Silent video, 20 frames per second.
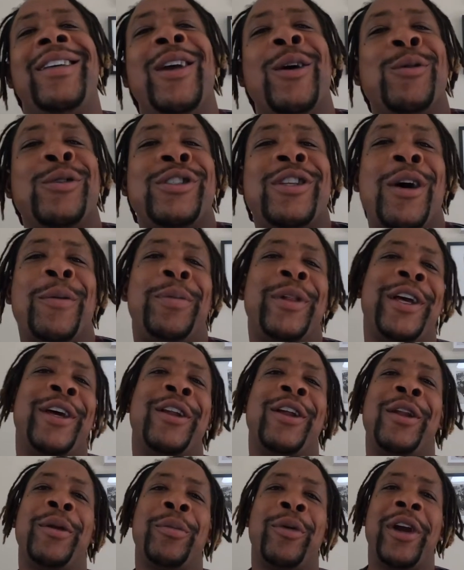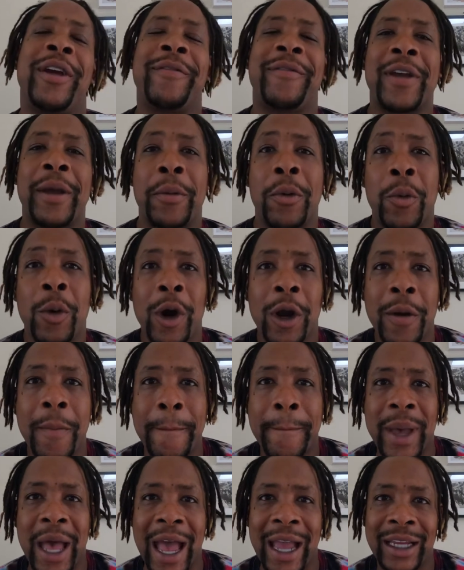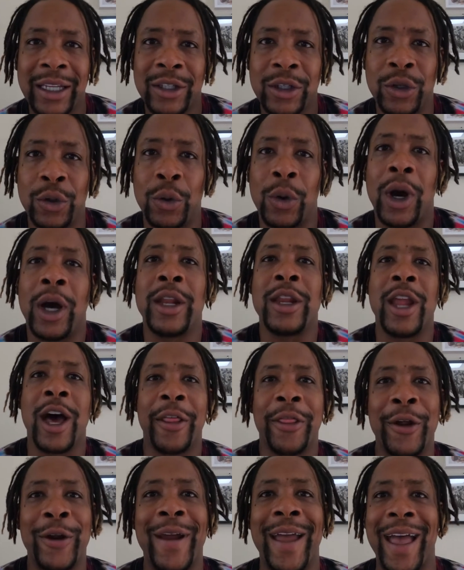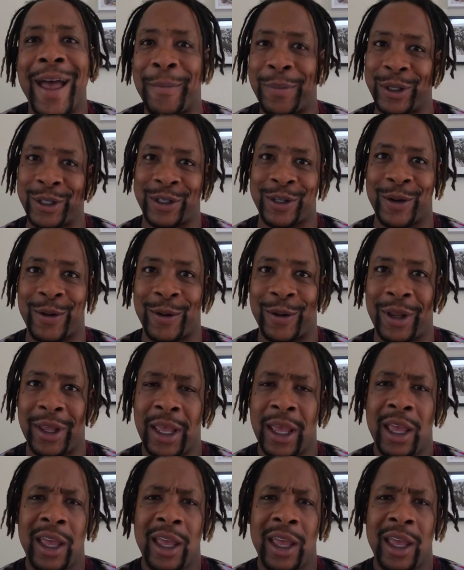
Yo, what's up, Land on the Brand fam, and welcome back to another episode.